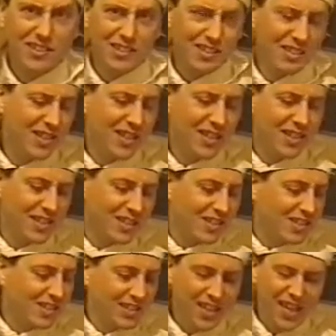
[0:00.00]
Hey, you can
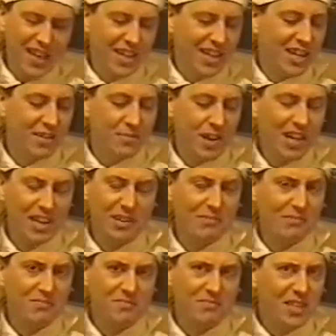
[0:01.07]
make them in advance
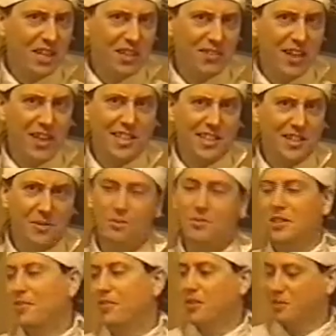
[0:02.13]
cold if you want, you
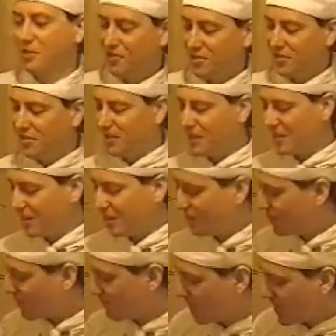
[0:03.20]
know. Make
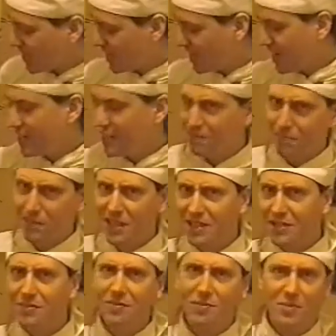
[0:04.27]
Canadian bacon for breakfast.
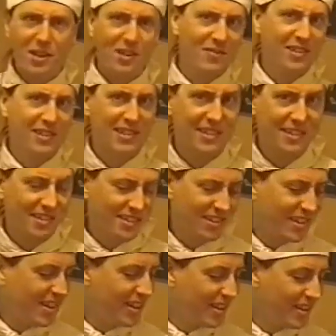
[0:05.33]

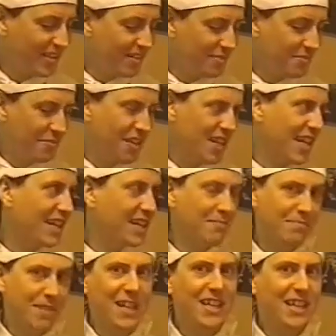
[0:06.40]
Canadian pancakes with
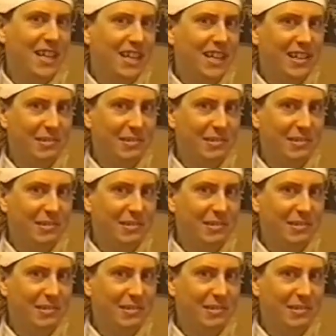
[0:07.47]
bacon, you